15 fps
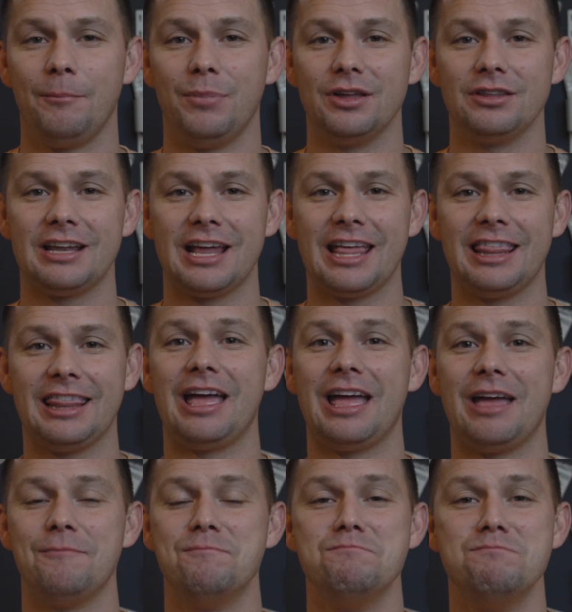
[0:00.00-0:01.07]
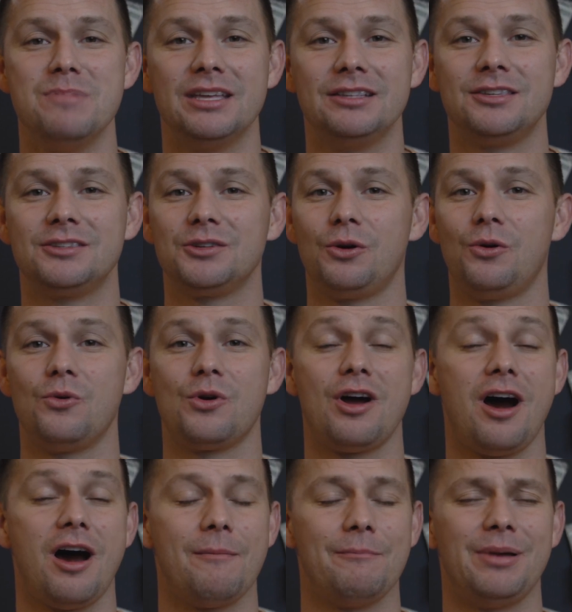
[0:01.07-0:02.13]
but midsole
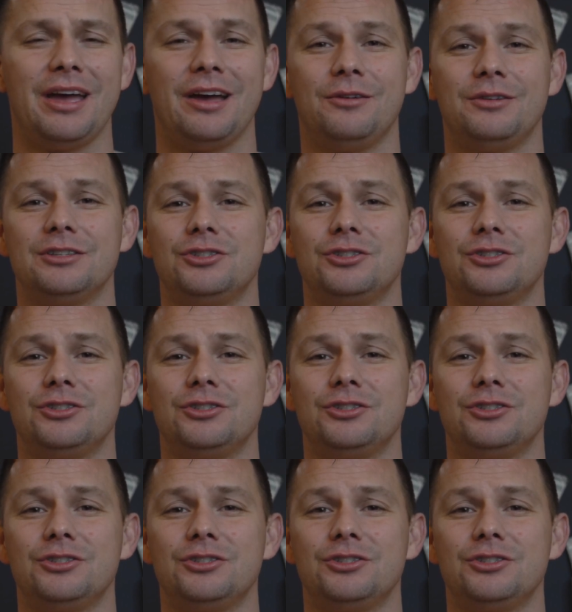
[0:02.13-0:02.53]
compound